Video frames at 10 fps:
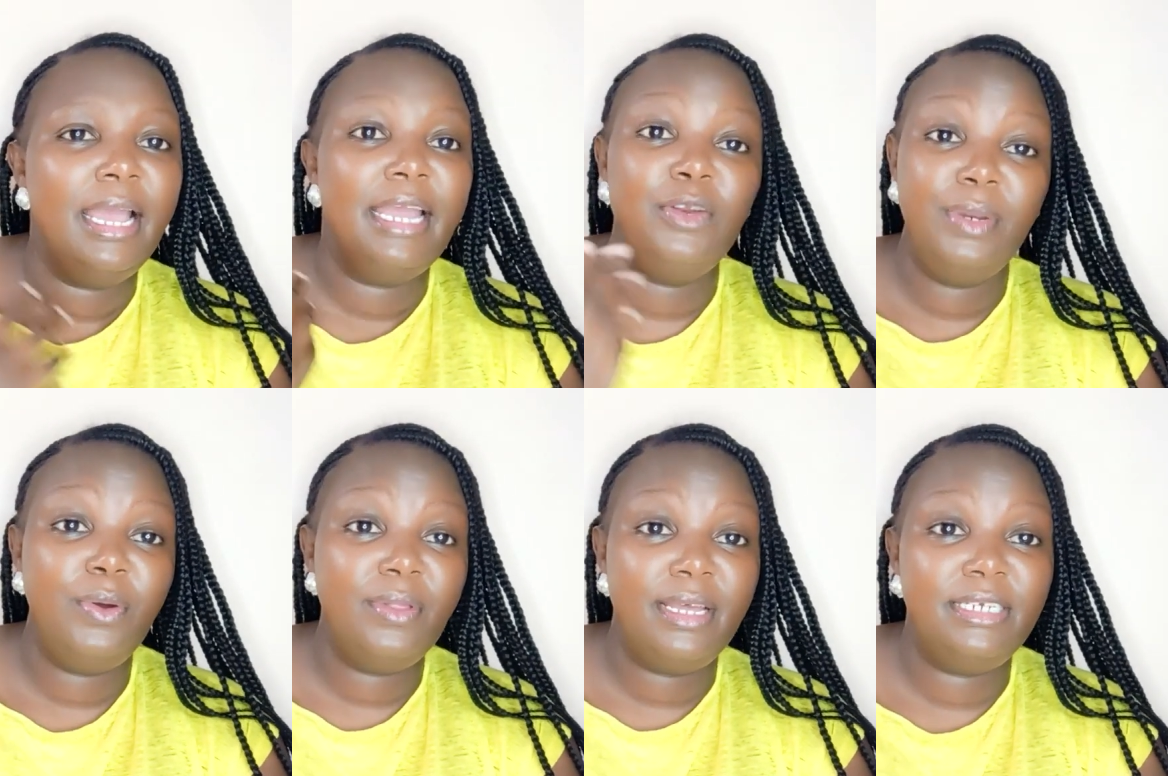And we
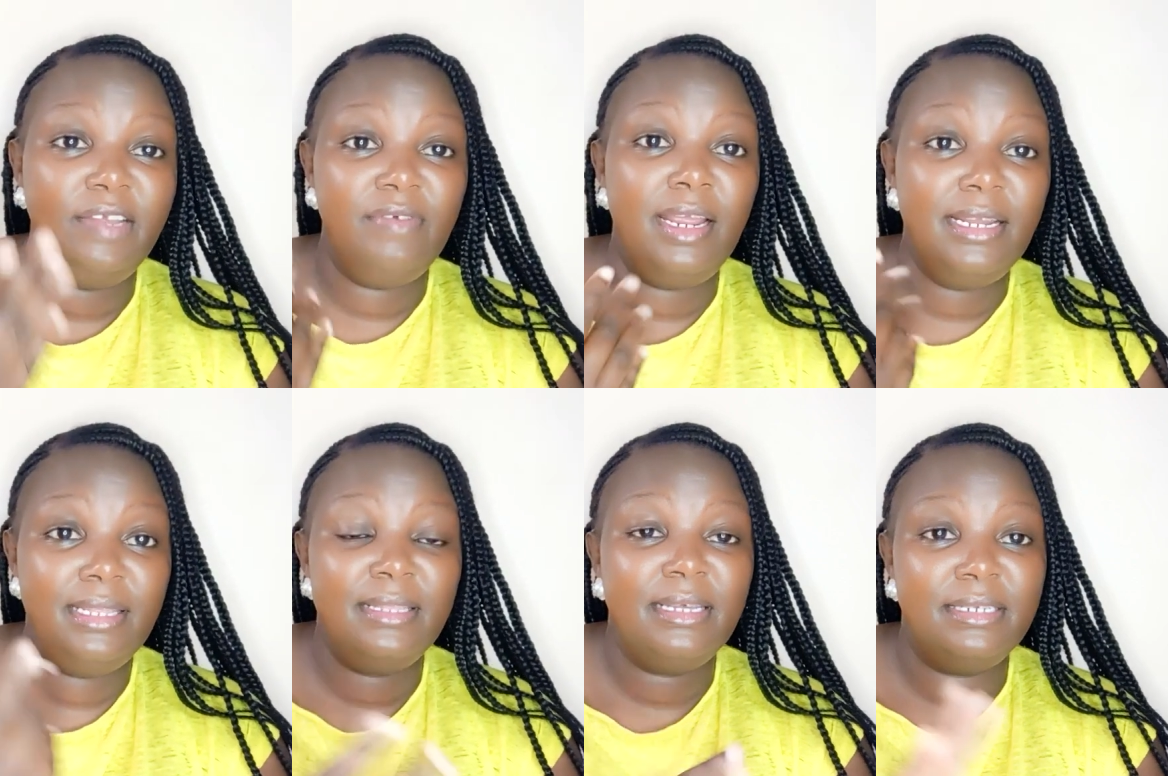know that
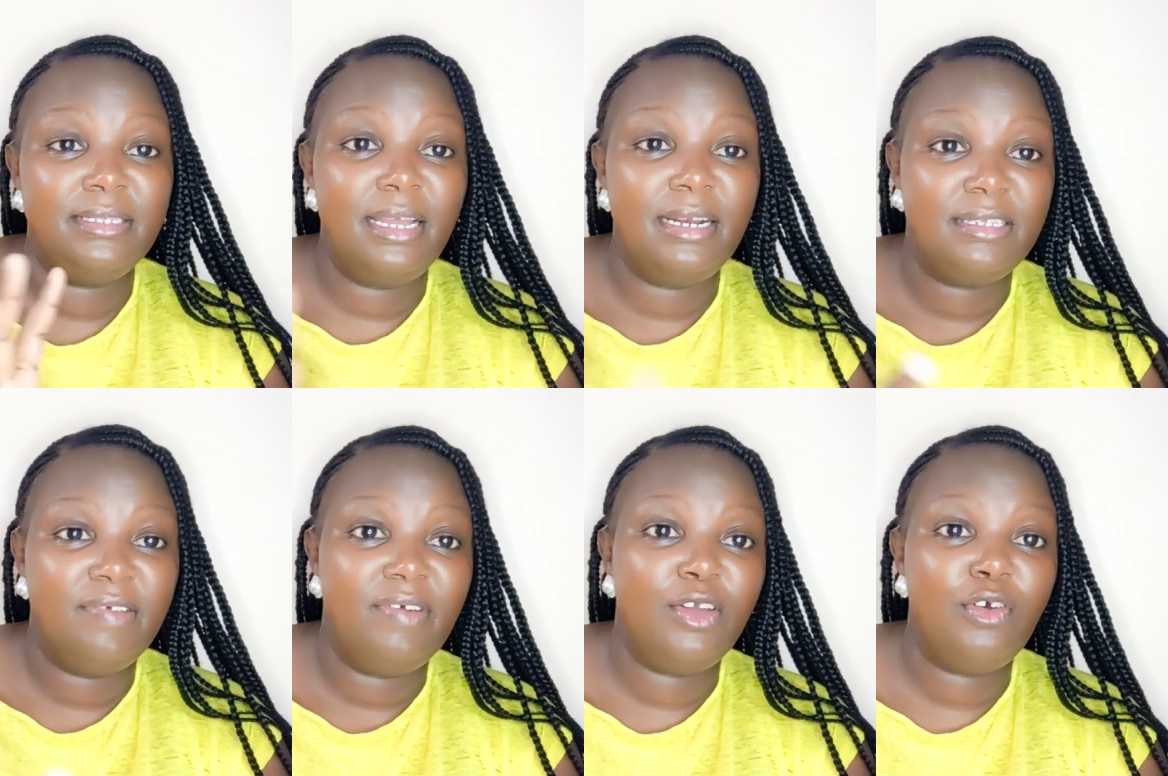anything that is under
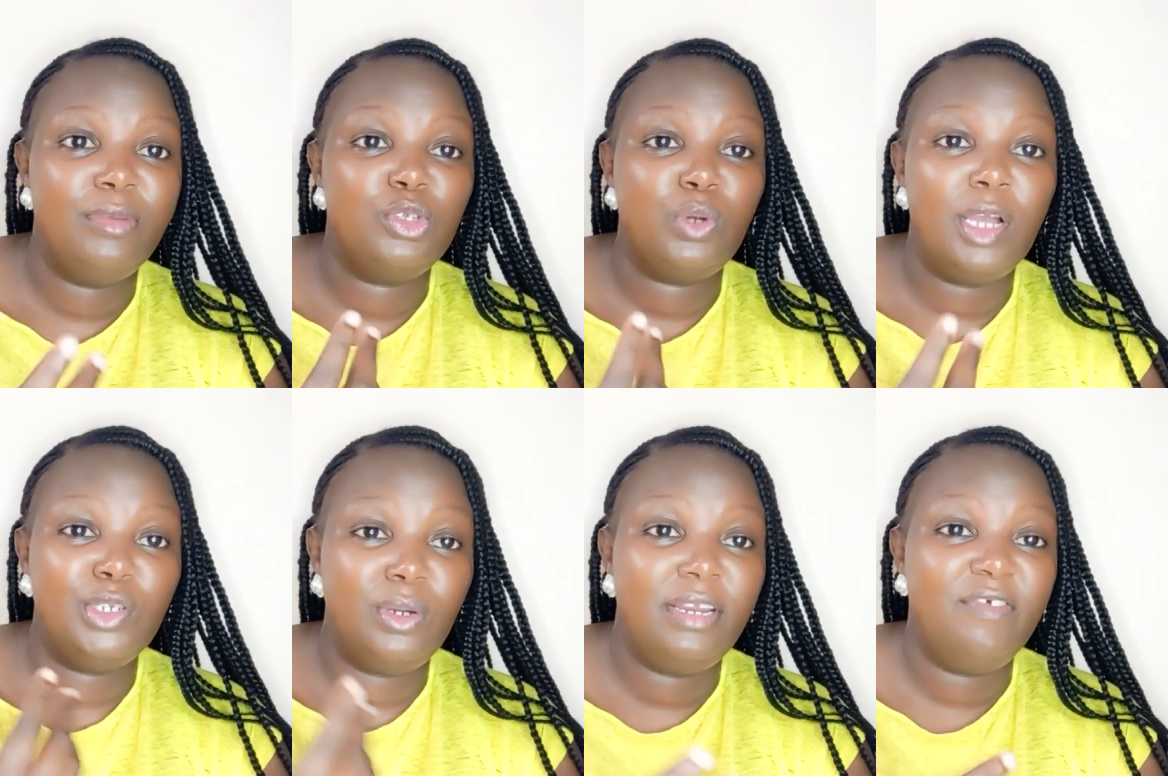Safaricom is
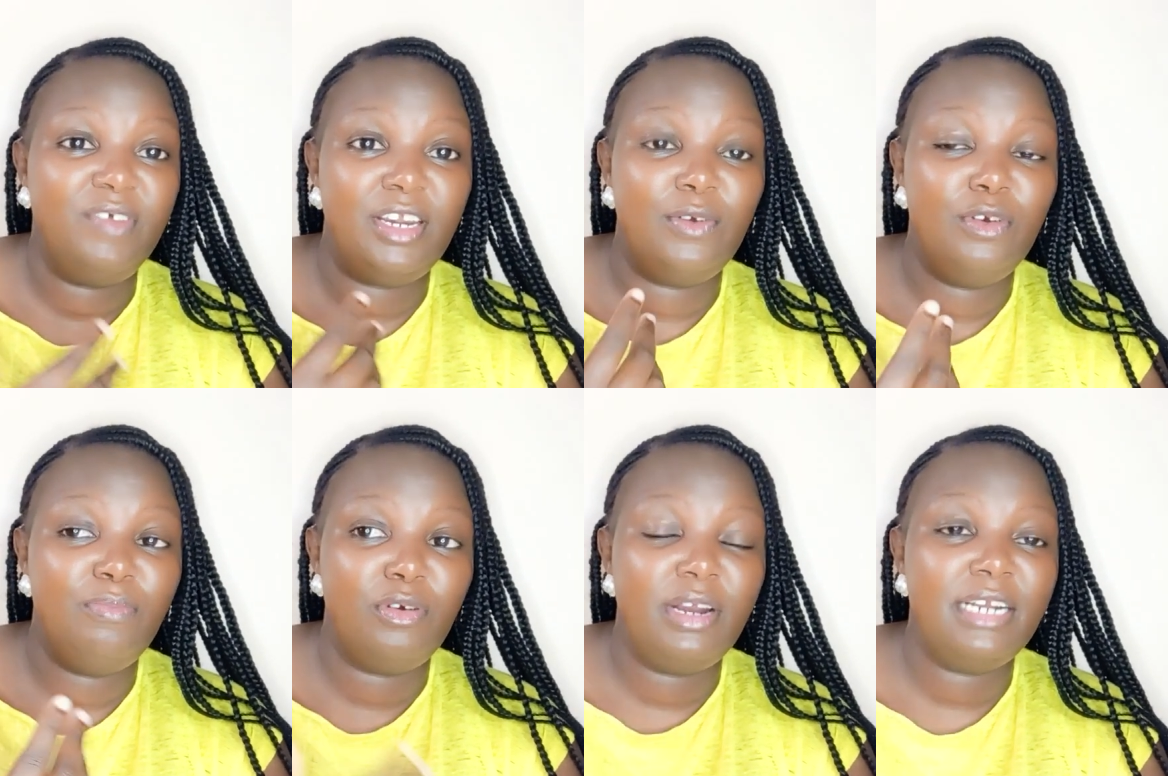actually a very good
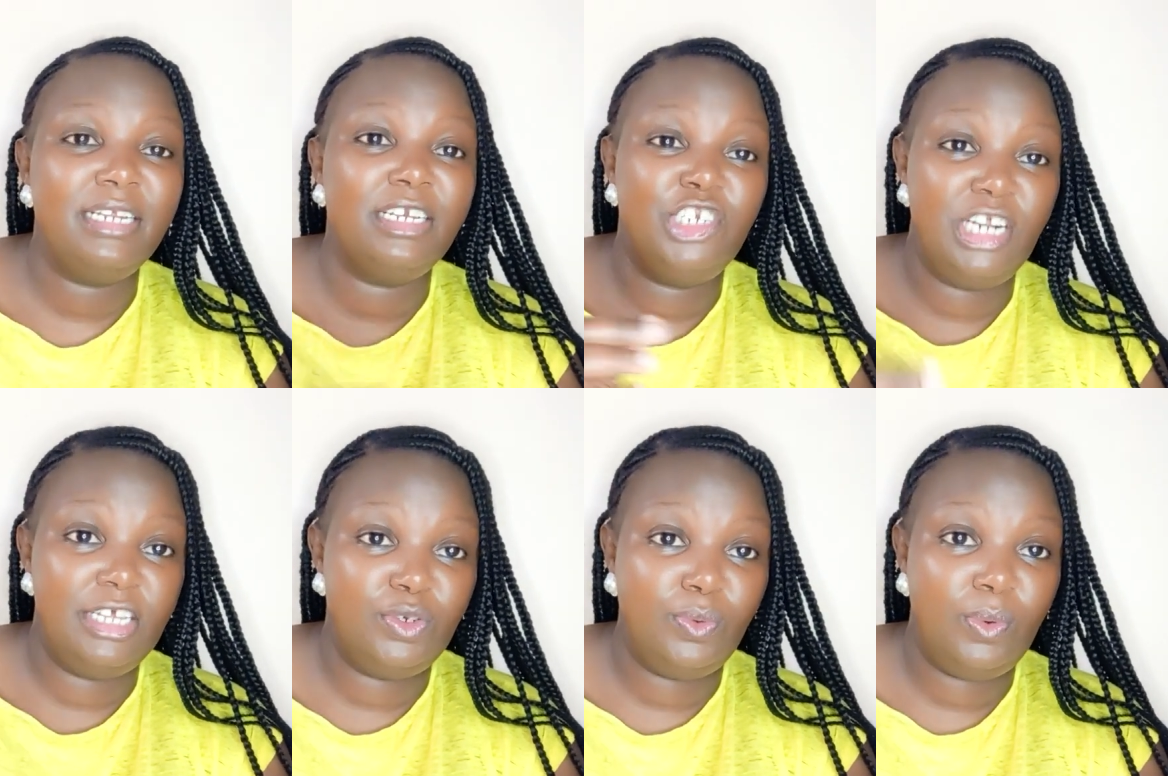product and
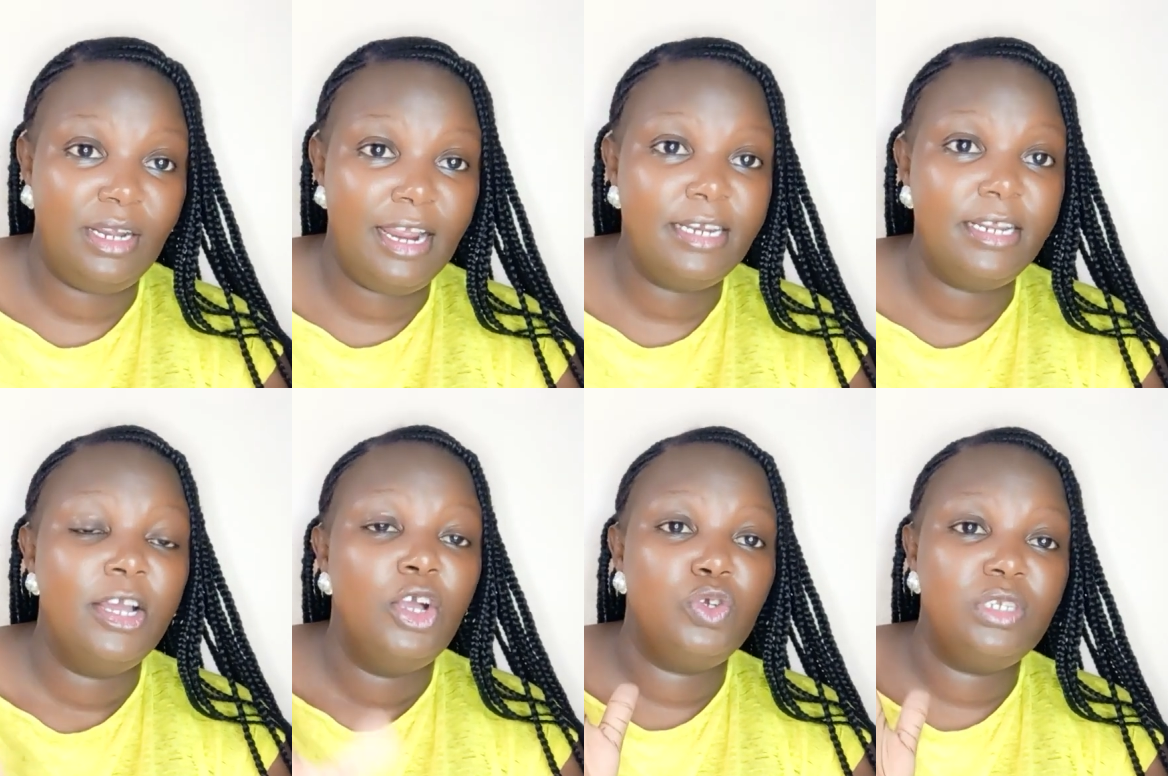trustworthy, right?
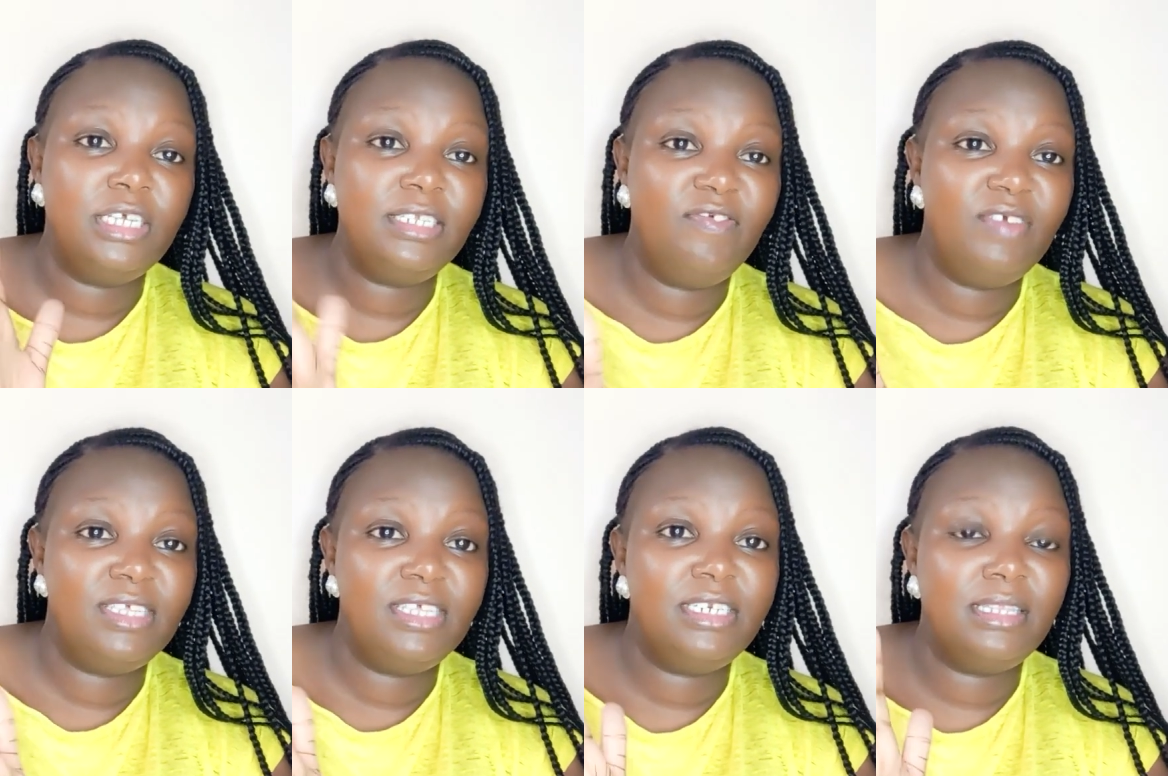So just
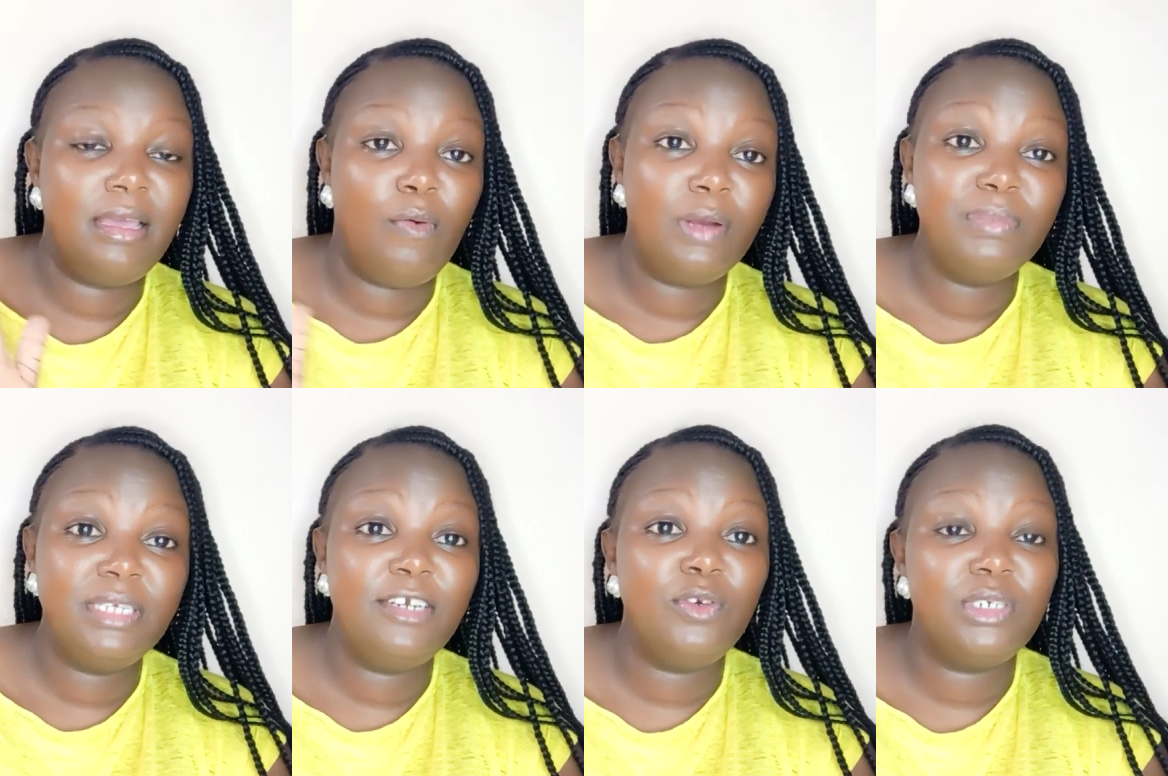visit their
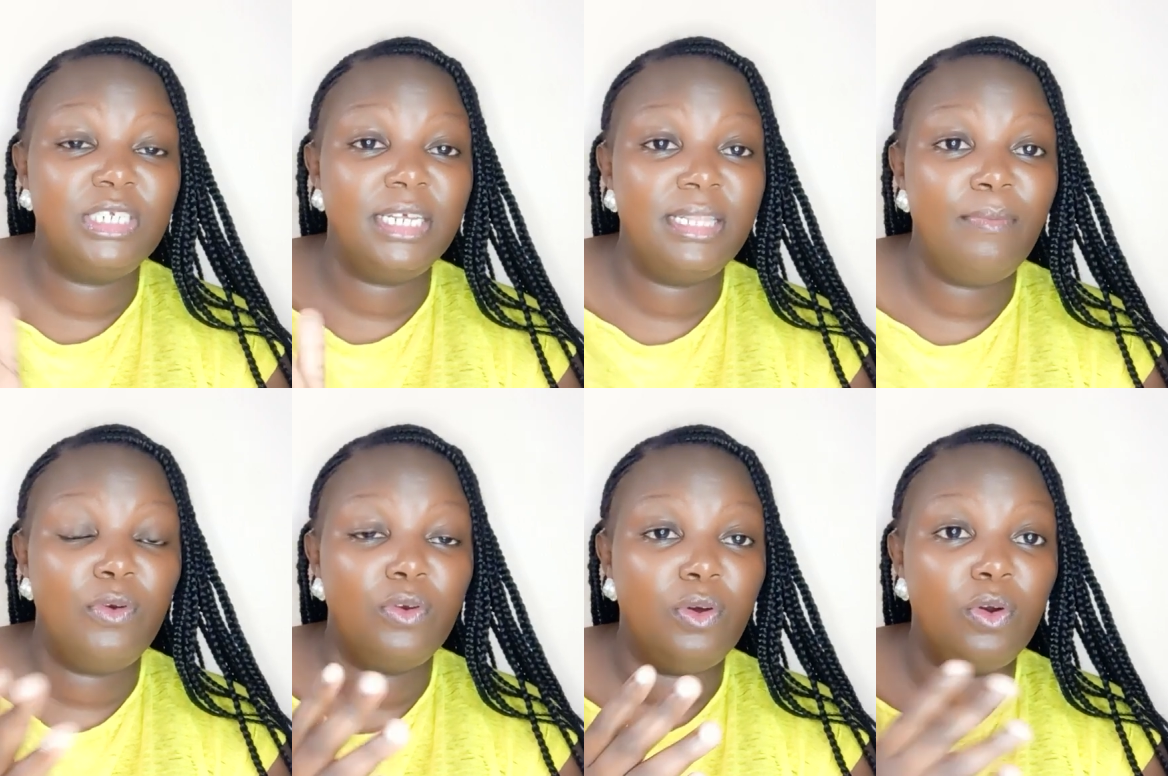website or check them
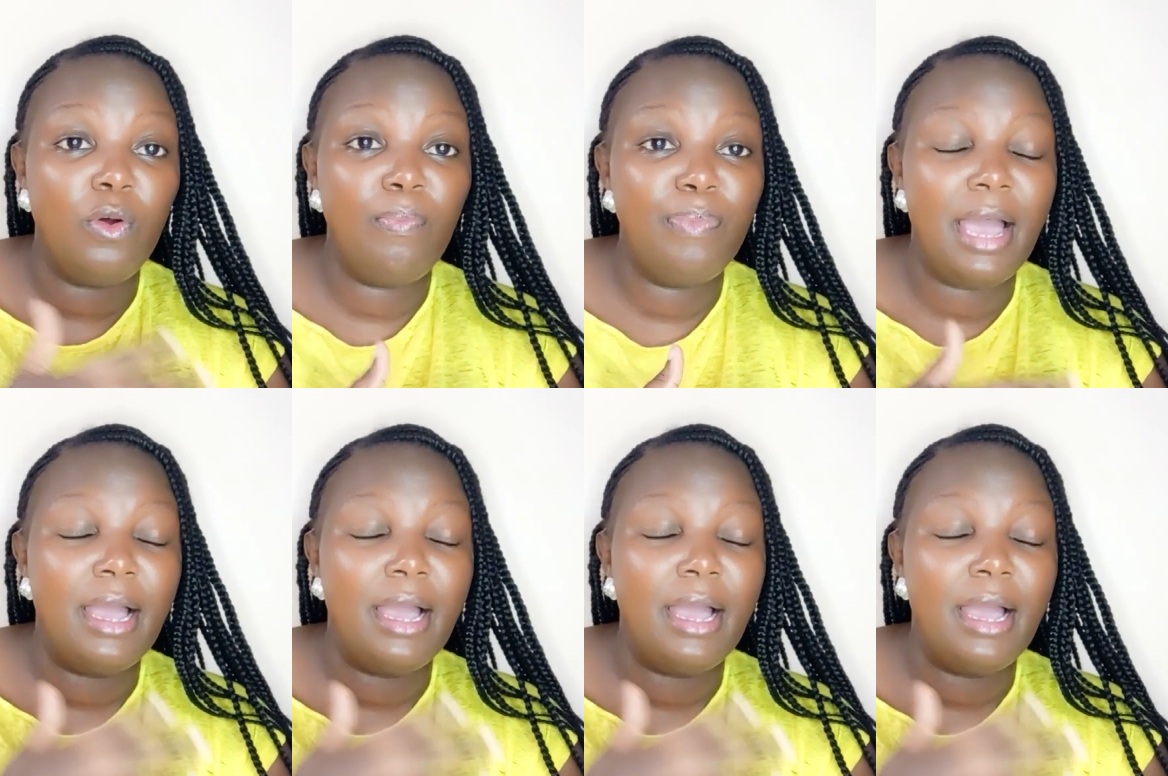on Chrome,